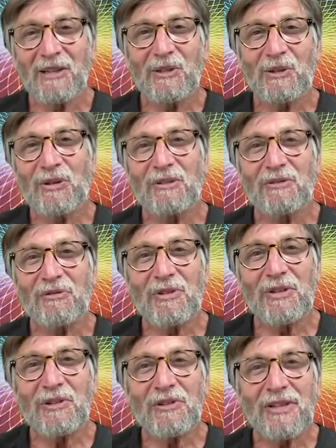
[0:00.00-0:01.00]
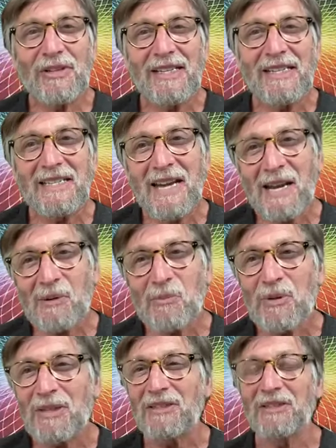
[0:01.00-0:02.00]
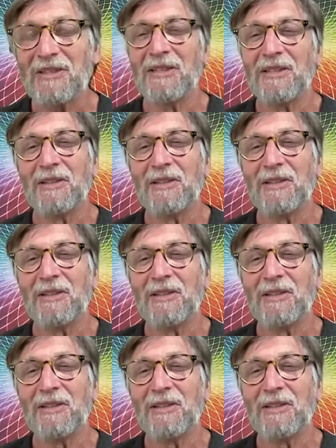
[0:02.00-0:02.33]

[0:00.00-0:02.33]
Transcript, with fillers: you can feel the contentment